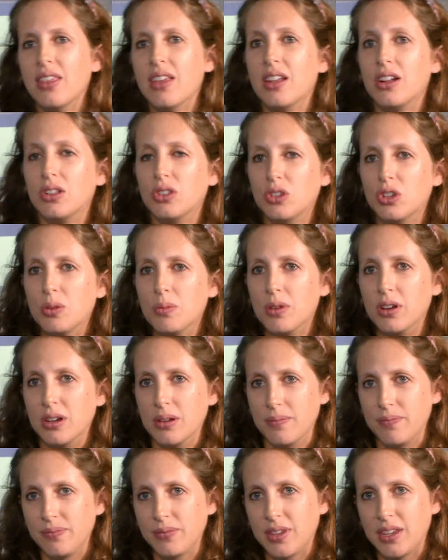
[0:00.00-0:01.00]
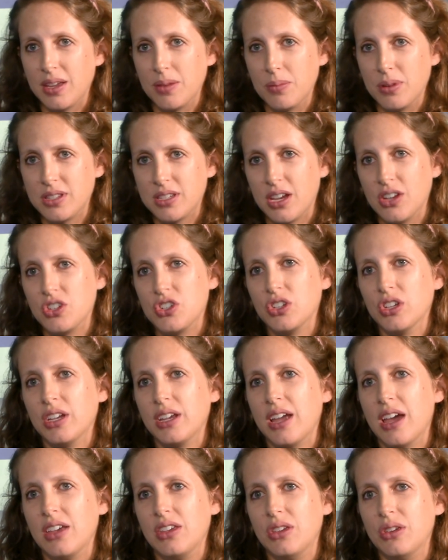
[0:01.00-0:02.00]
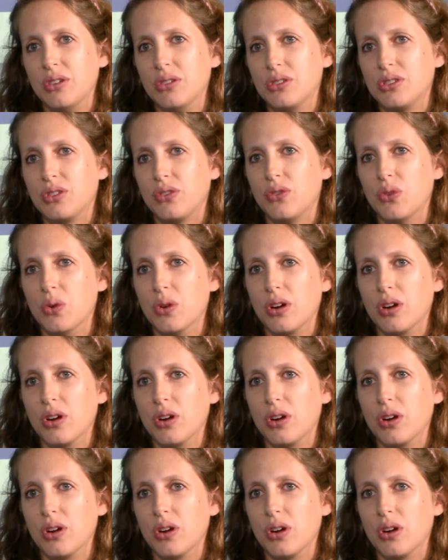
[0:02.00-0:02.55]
and that aluminum can potentially get used